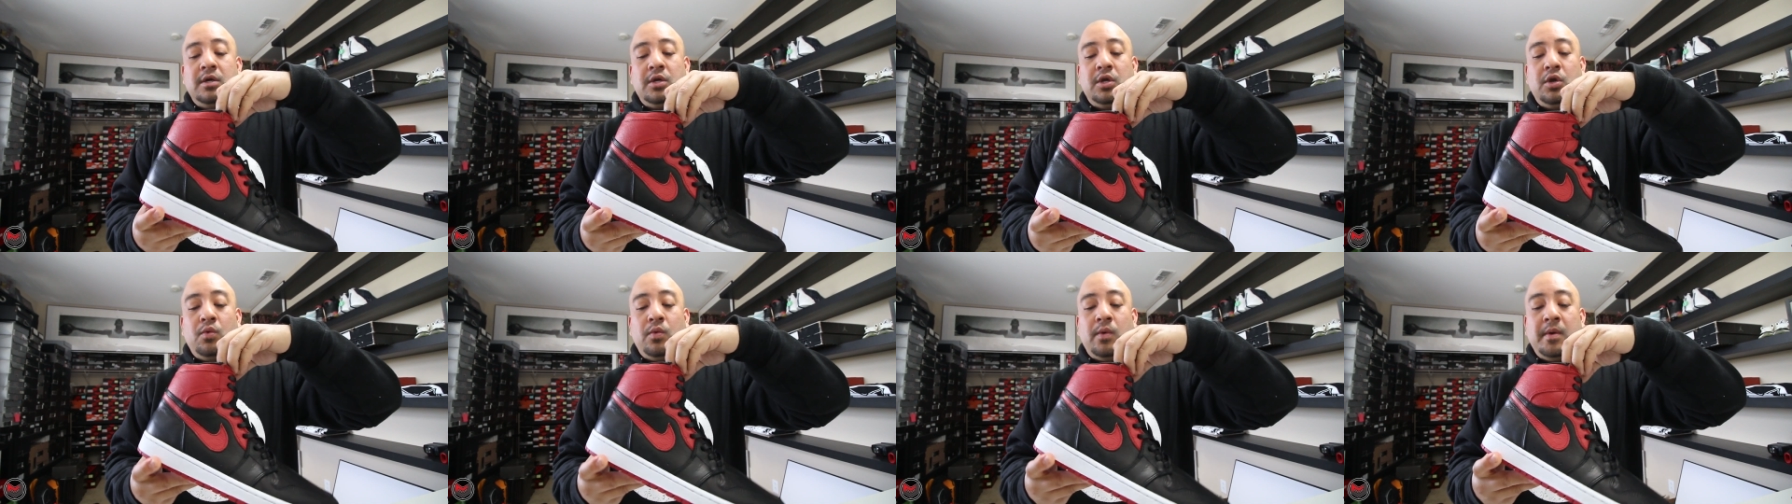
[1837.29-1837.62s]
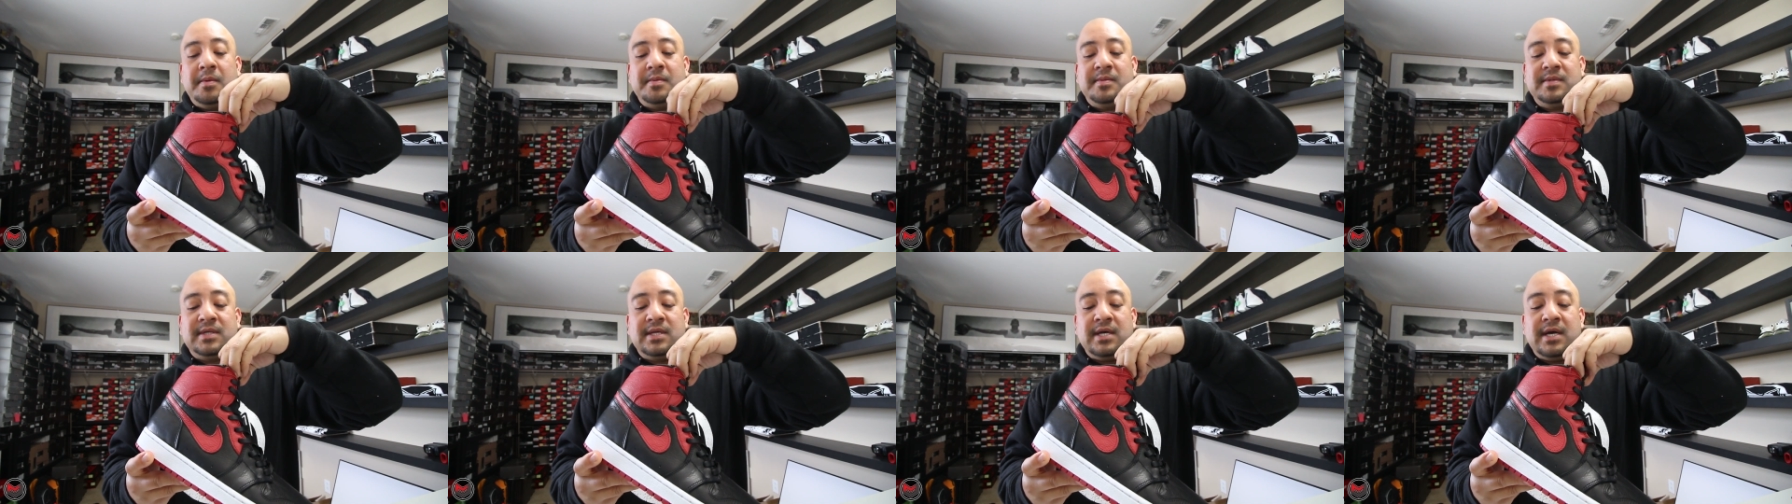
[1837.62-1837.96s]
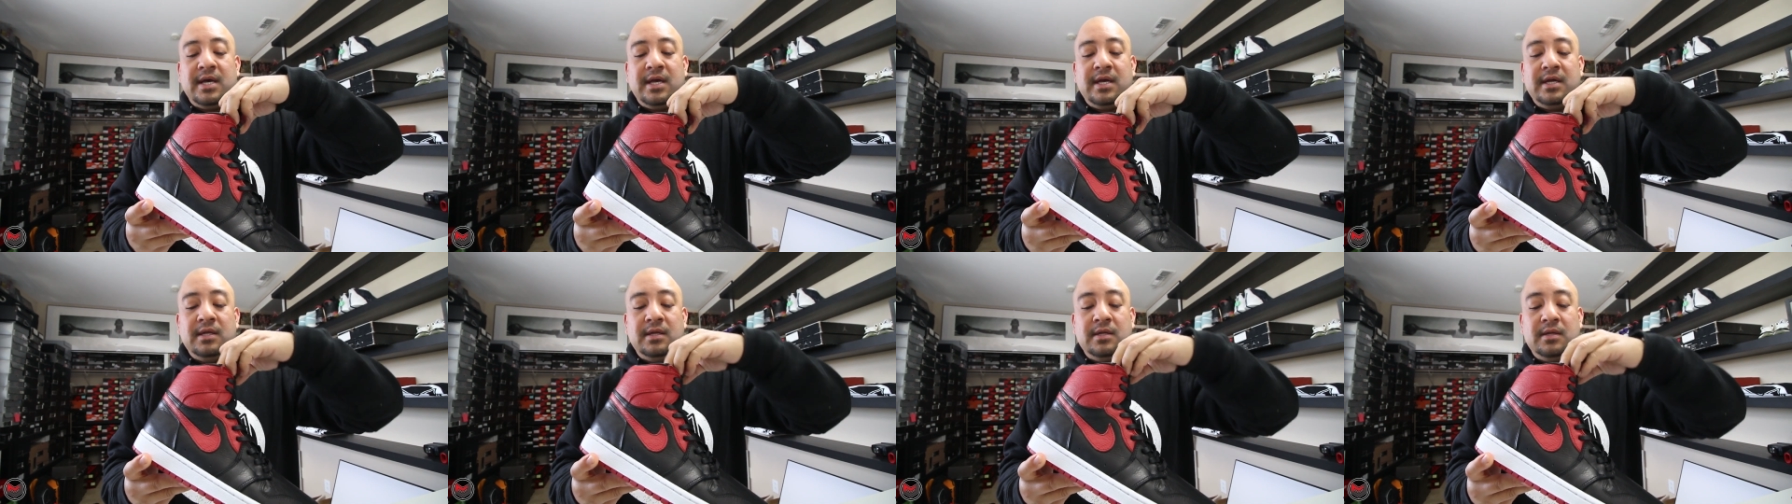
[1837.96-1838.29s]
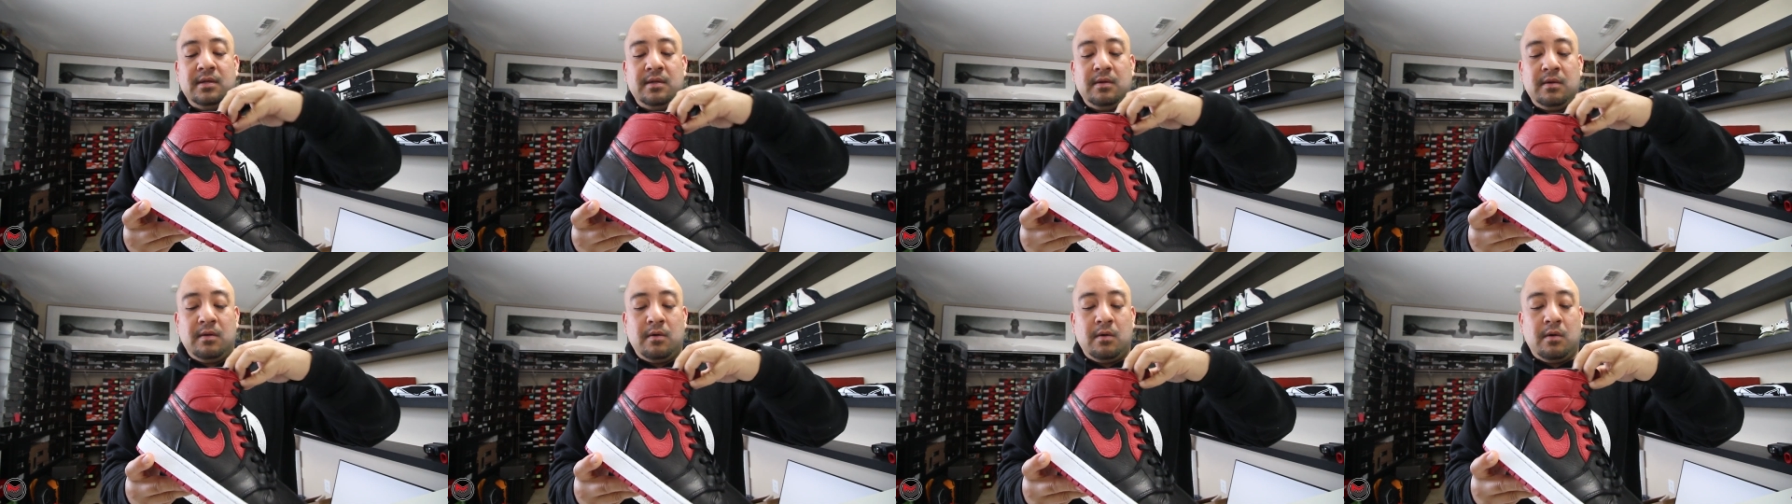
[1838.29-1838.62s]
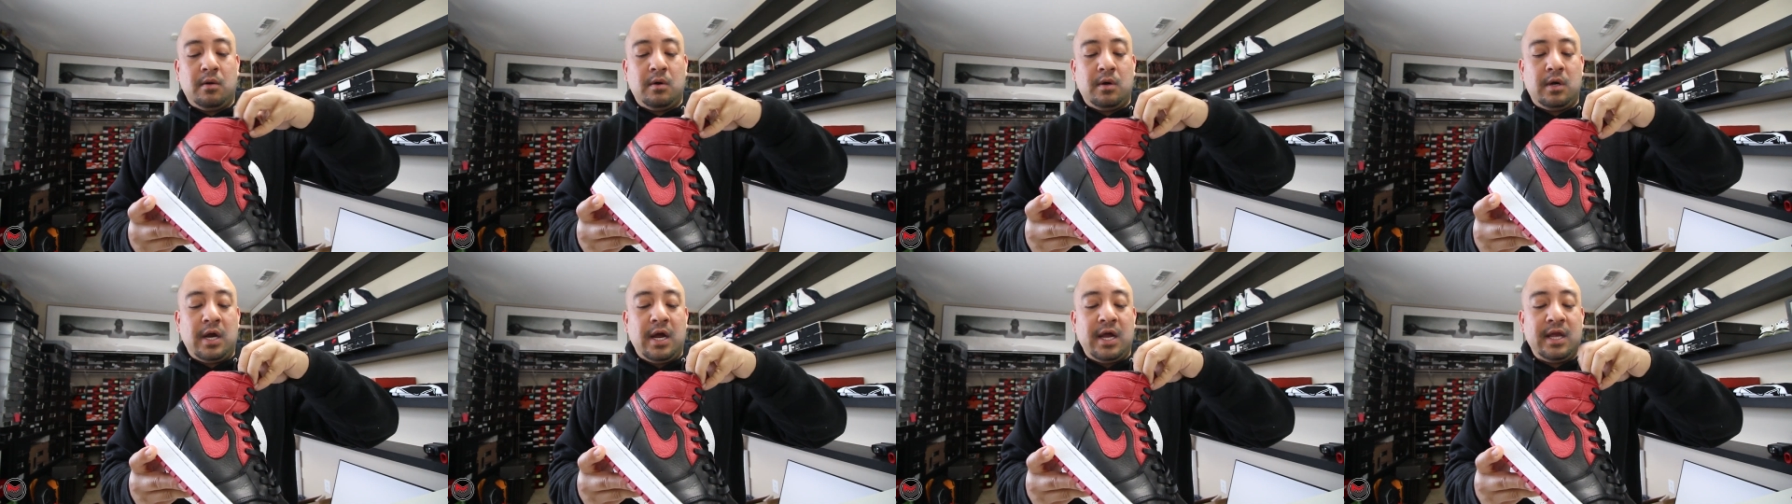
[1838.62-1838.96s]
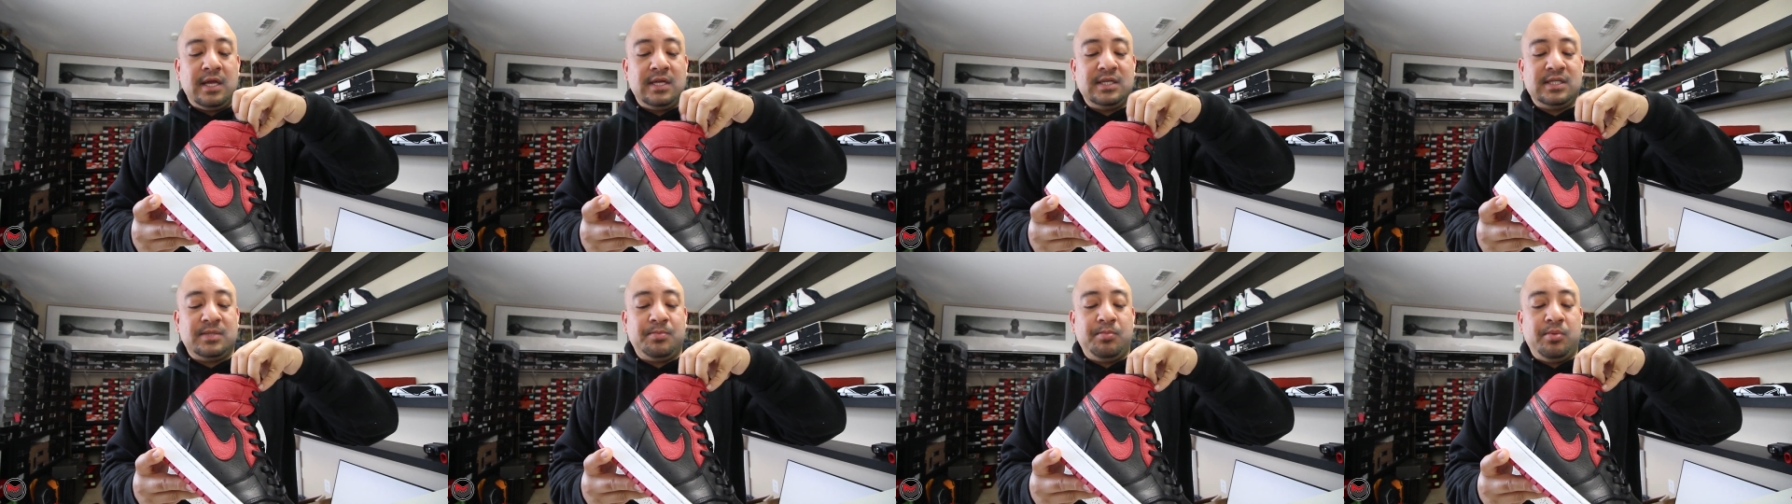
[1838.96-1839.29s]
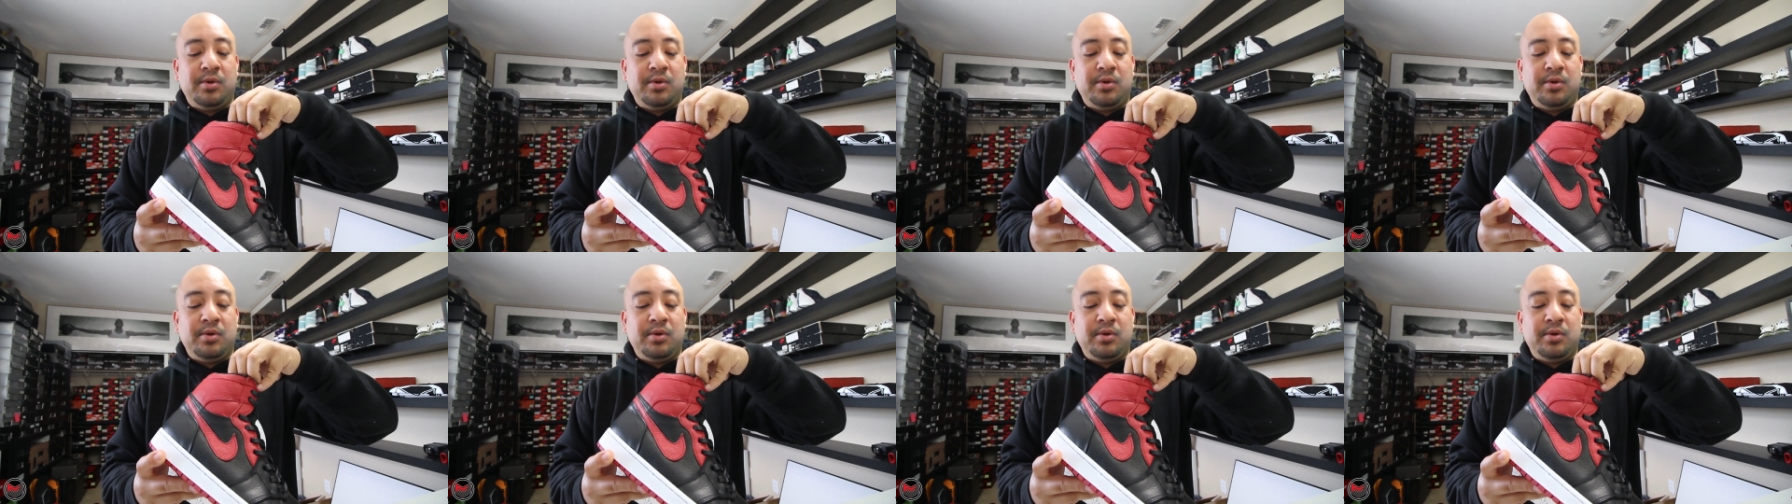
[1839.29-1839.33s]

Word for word: your website, or I can just